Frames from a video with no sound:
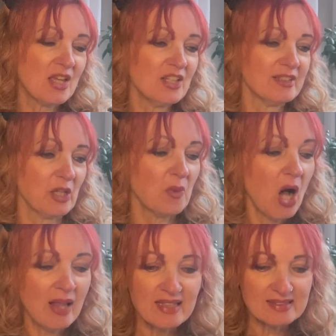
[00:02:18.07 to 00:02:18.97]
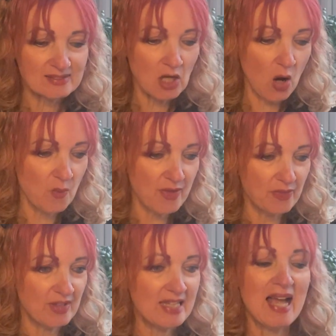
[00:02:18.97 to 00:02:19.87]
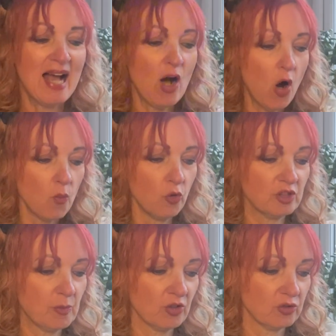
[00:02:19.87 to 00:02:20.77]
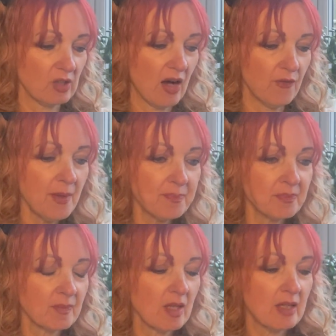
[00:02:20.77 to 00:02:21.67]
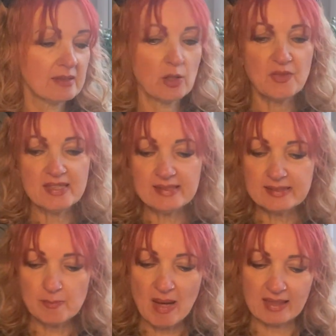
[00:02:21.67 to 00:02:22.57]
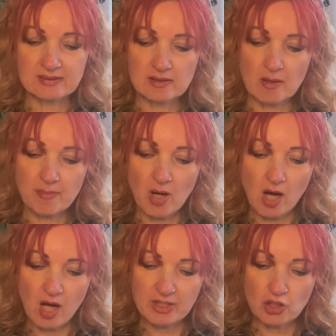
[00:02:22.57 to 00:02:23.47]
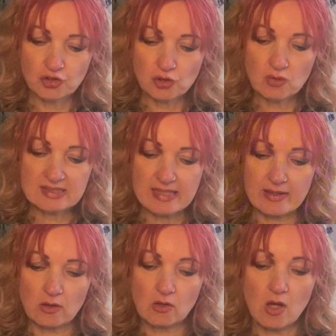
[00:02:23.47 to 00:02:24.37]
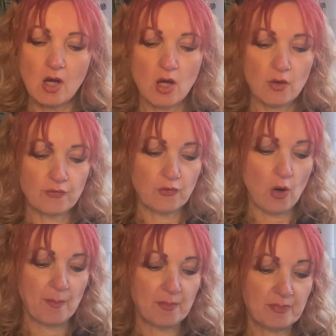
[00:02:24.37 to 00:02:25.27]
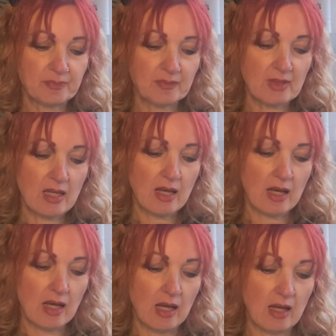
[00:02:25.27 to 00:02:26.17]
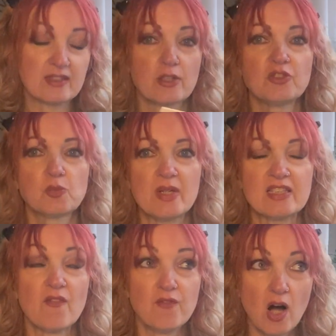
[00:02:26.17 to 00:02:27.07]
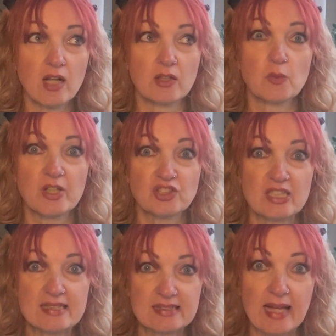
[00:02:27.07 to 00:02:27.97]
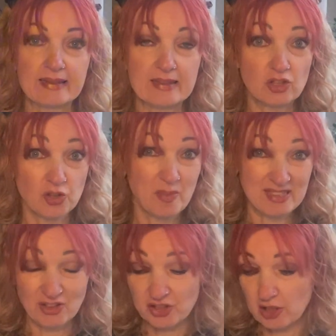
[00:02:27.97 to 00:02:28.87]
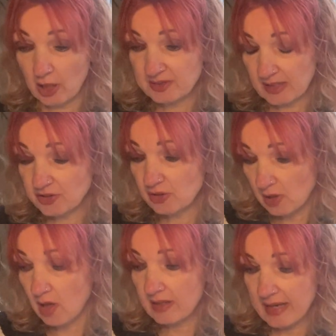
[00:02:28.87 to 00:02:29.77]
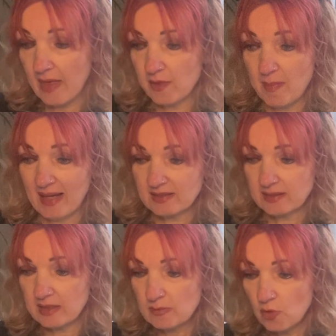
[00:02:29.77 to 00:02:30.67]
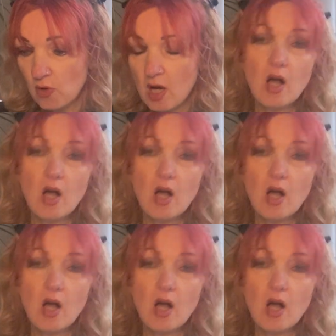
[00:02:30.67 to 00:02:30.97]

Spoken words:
So let's start with the hot water bottle cover. So this is a pattern by Jules Hill from So Sweet Violet, which is sadly, the shop is actually closed now, so you can't get the pattern anymore.